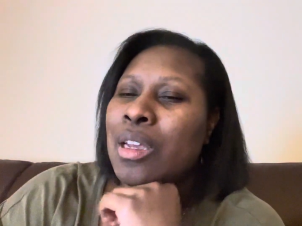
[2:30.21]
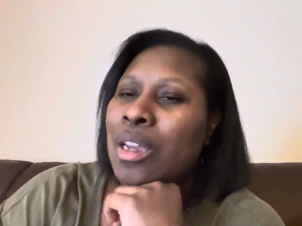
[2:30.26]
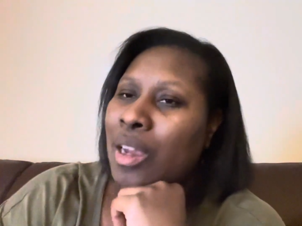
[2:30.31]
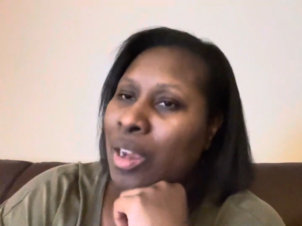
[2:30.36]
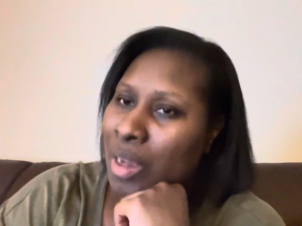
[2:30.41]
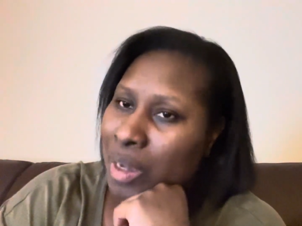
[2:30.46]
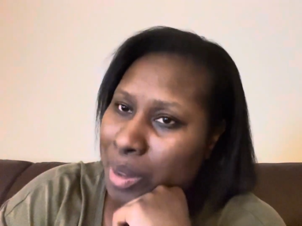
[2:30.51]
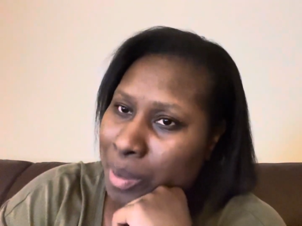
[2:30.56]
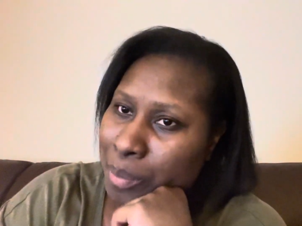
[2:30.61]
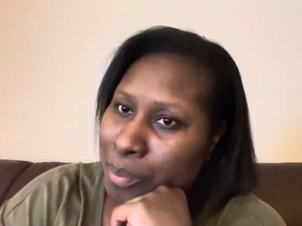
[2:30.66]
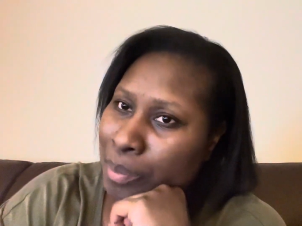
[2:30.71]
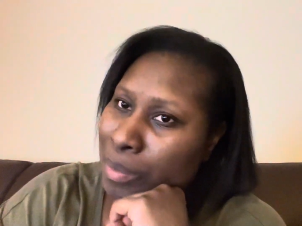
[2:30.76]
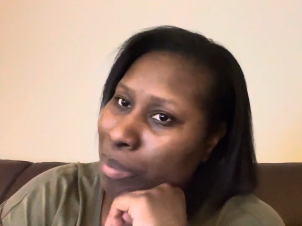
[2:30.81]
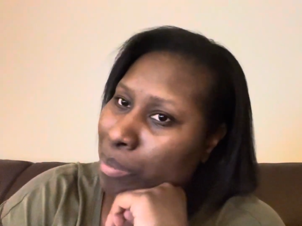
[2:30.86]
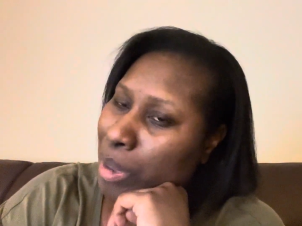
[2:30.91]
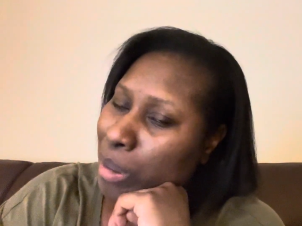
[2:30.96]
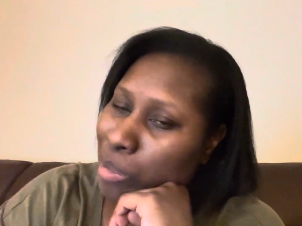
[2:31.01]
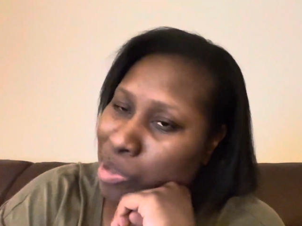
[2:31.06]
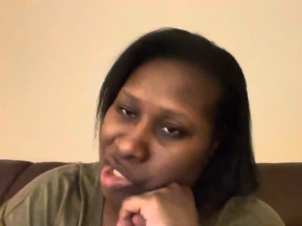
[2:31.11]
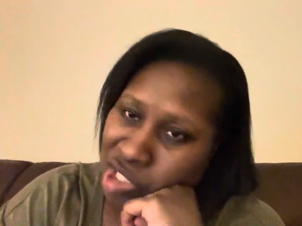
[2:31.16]
Um,
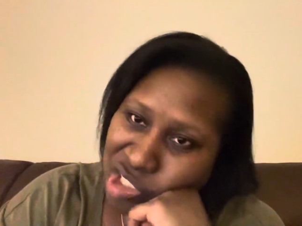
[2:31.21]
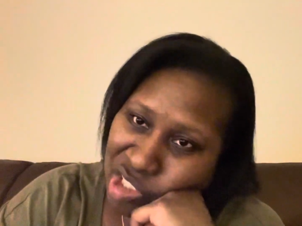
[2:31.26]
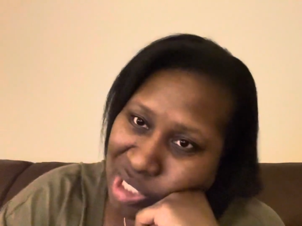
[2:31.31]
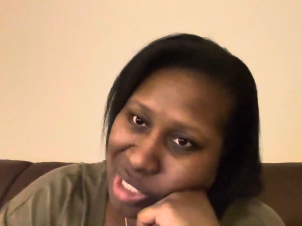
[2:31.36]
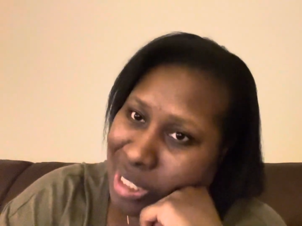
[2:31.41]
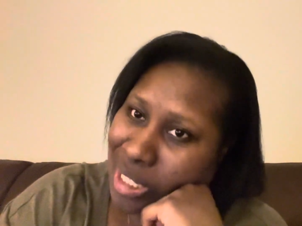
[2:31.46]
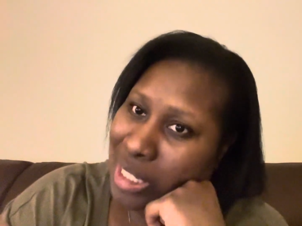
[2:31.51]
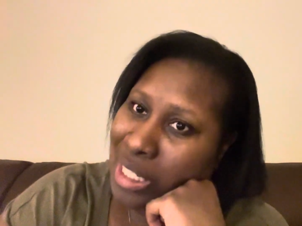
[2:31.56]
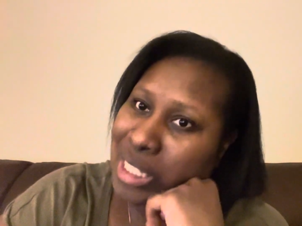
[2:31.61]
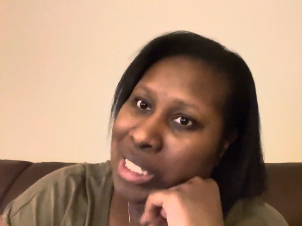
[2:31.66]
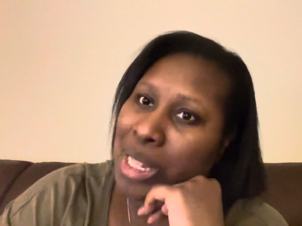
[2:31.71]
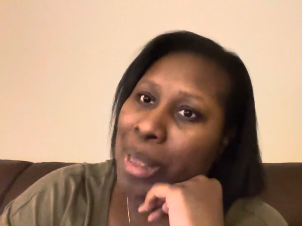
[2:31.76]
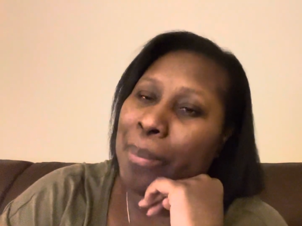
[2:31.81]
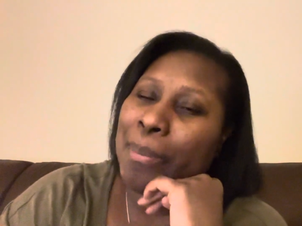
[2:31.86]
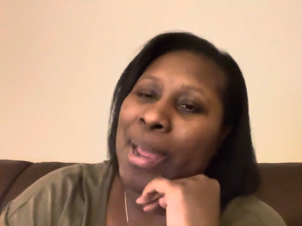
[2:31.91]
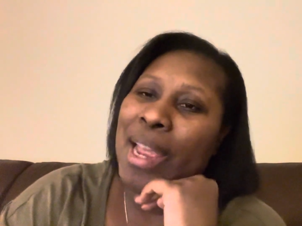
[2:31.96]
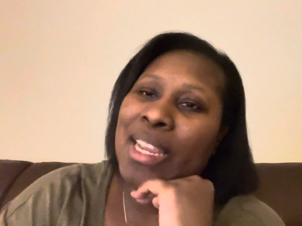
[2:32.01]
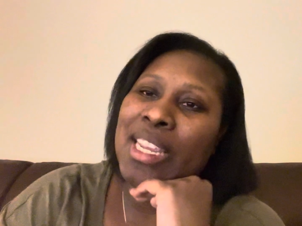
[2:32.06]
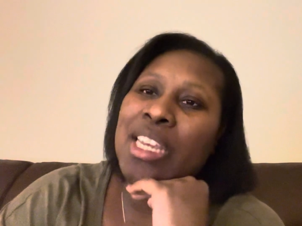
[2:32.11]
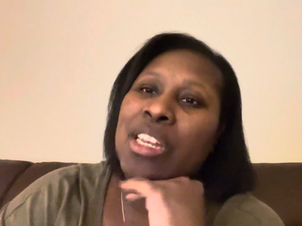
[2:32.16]
maybe she just need to step
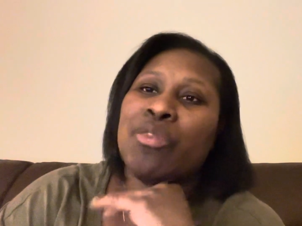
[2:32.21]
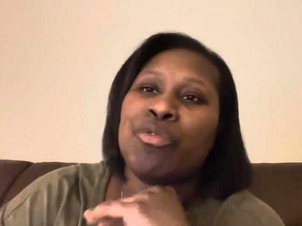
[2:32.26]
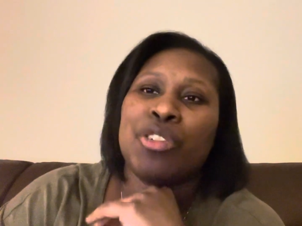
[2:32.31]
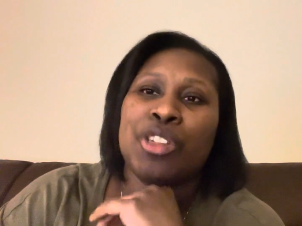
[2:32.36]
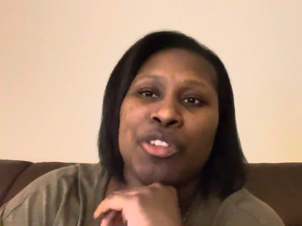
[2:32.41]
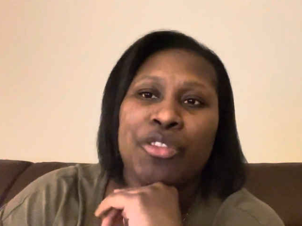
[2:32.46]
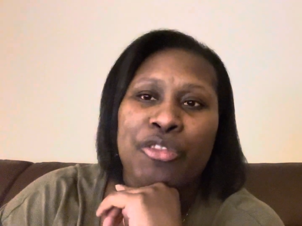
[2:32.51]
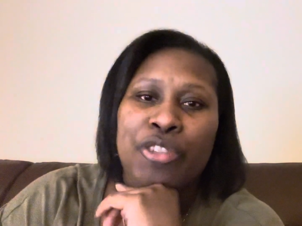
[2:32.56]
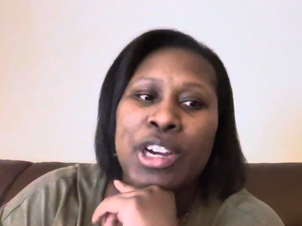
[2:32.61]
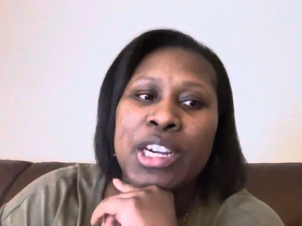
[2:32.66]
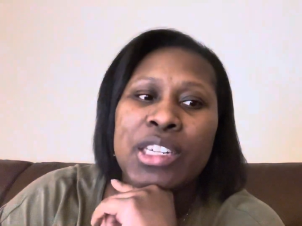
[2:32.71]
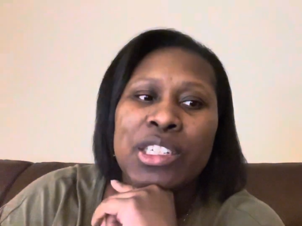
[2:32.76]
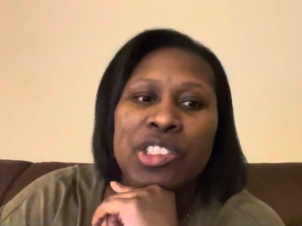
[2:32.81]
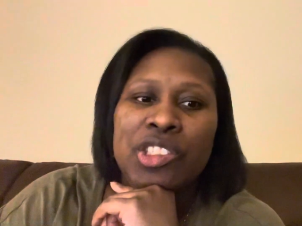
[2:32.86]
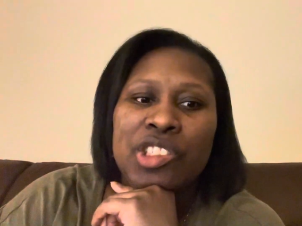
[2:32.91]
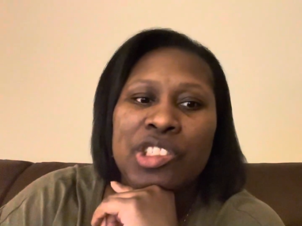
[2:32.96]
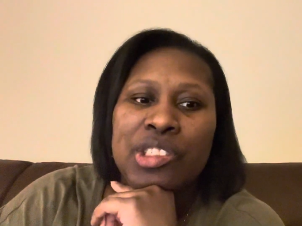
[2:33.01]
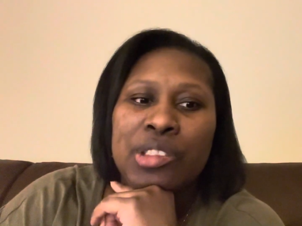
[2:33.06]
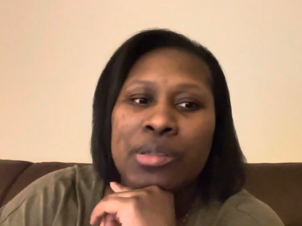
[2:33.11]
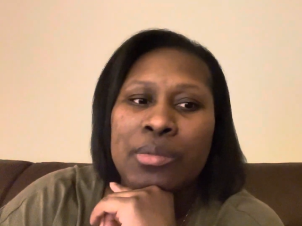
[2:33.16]
back and
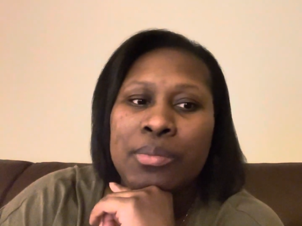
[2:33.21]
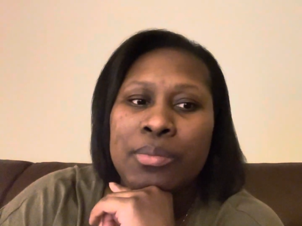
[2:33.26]
refresh.